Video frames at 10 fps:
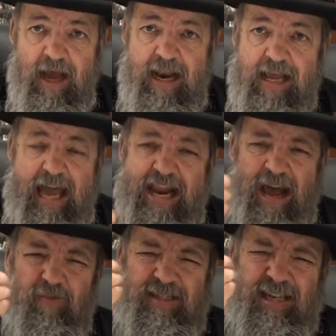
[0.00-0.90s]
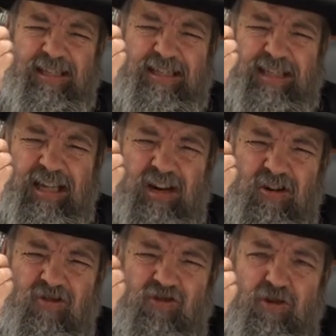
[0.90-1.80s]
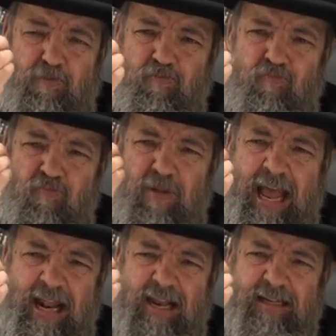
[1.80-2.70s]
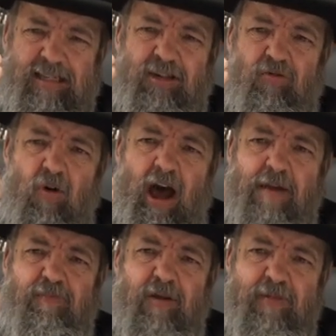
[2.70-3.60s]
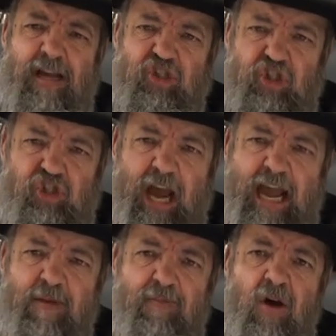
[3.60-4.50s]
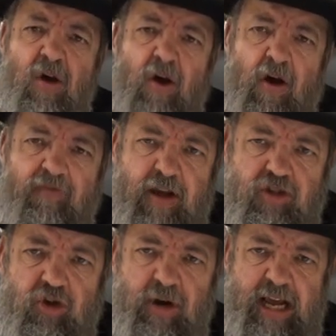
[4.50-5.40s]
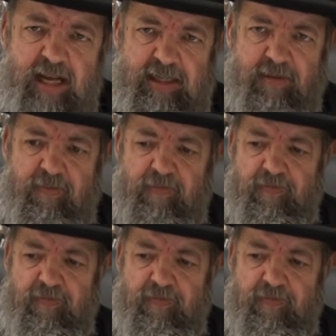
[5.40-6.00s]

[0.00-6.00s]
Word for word: And again, that was considered a tremendous crime to be ashamed of their Judaism.